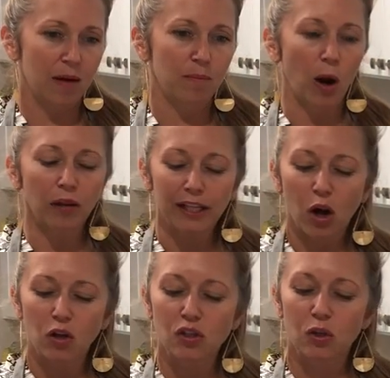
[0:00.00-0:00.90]
broccoli
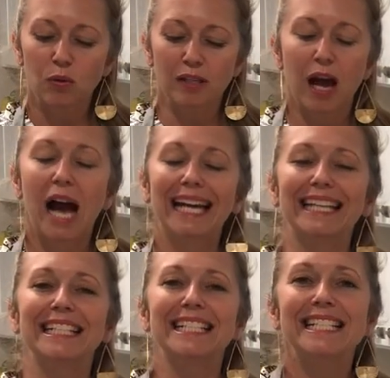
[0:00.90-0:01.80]
also is high
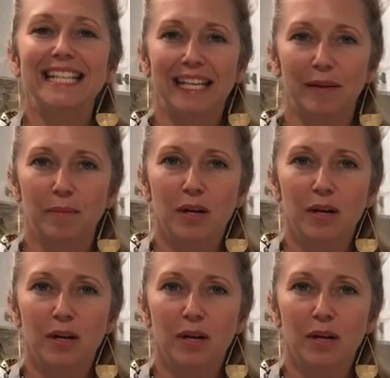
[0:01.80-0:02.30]
in DIM.